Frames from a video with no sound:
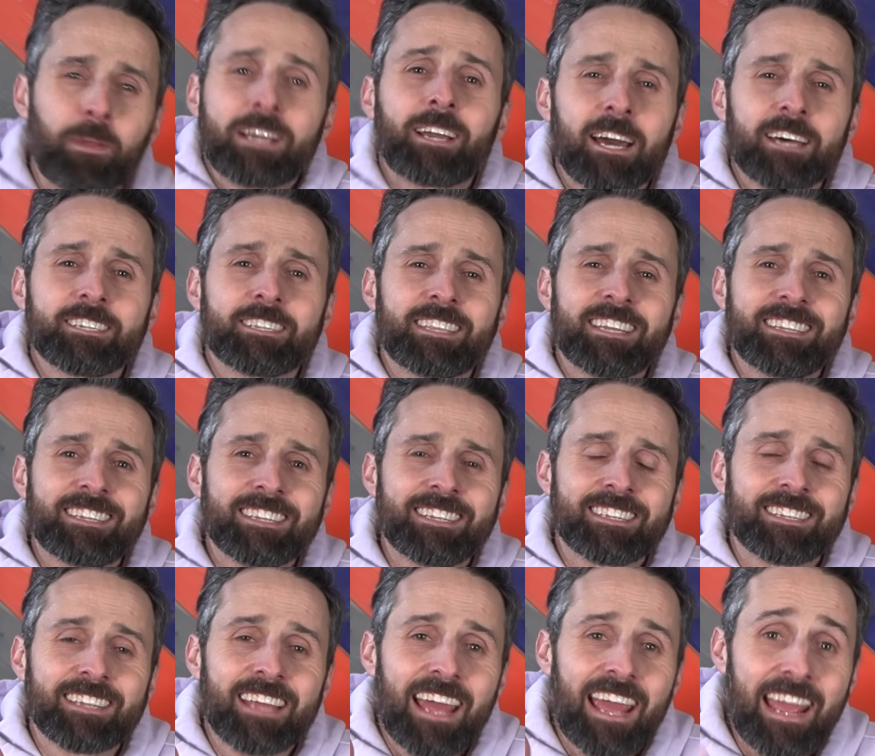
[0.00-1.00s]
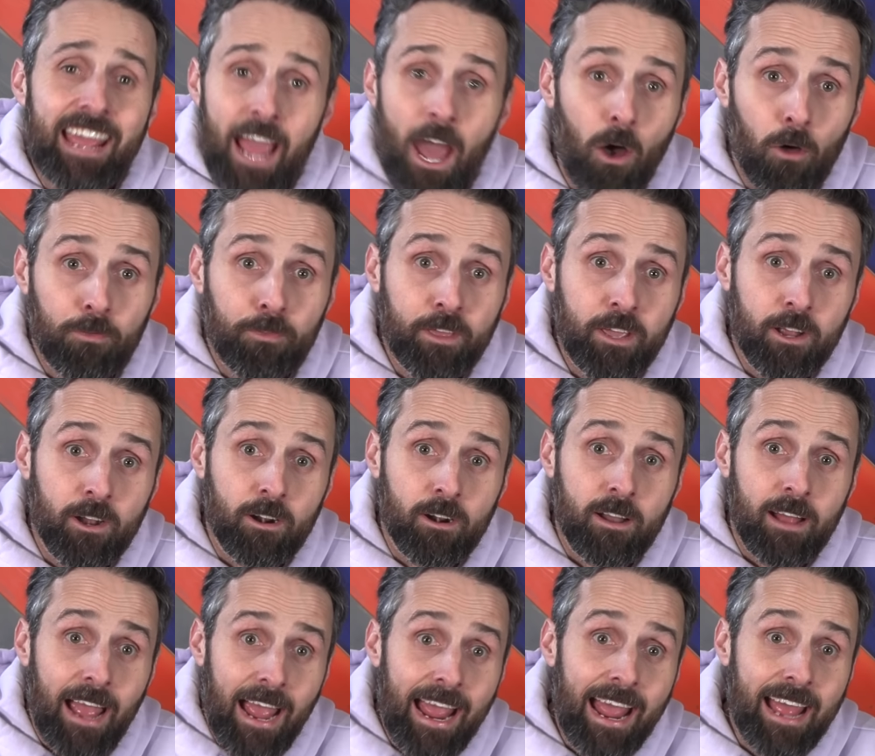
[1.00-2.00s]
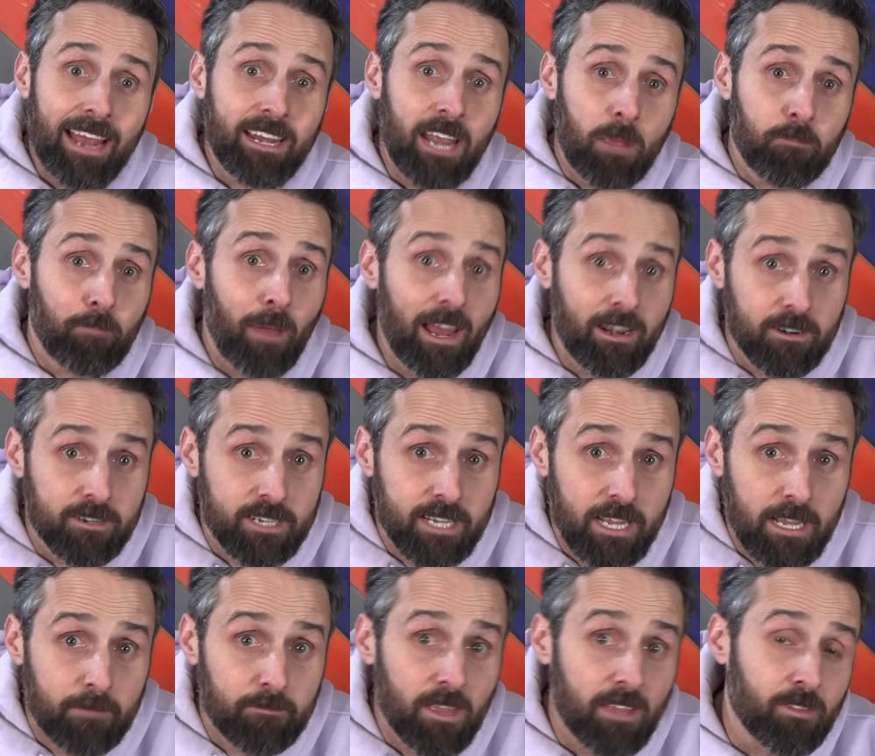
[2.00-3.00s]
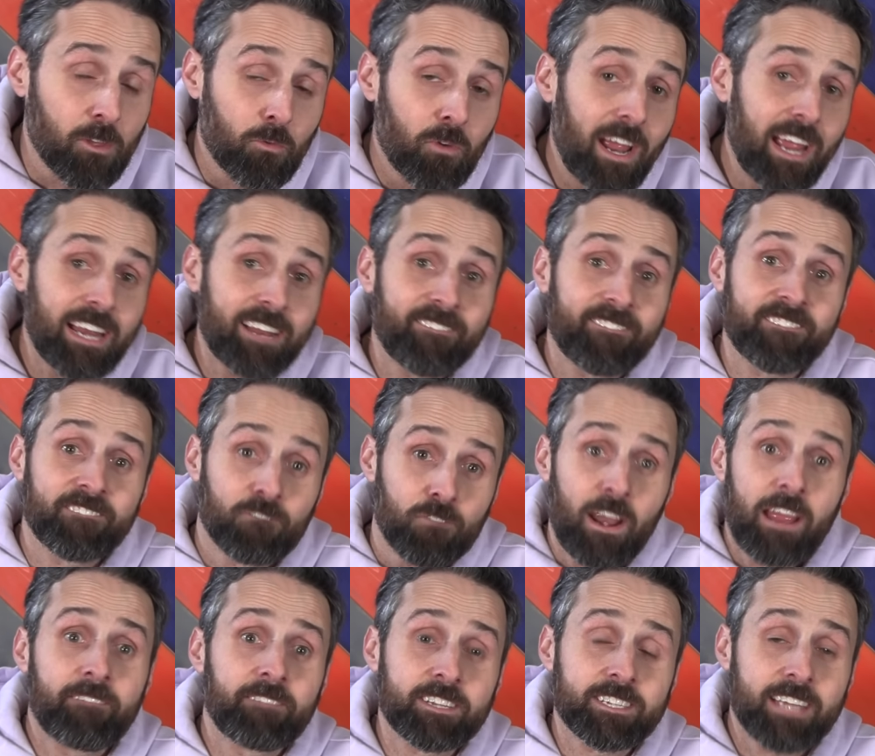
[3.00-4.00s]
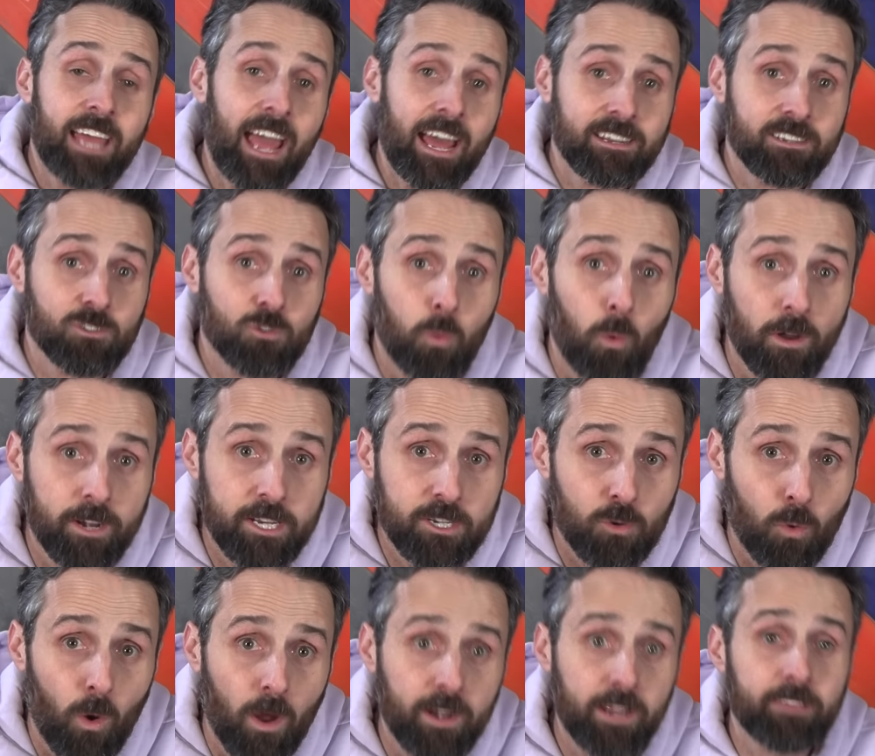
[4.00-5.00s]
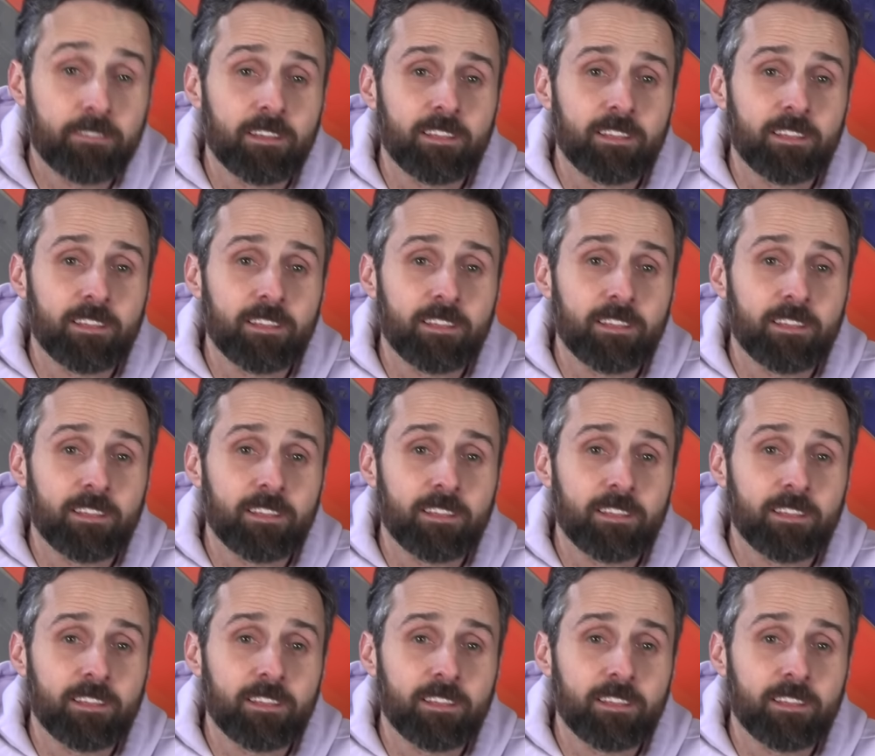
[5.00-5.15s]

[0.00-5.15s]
because this is a healthier and a better team than the Ravens had in 2020,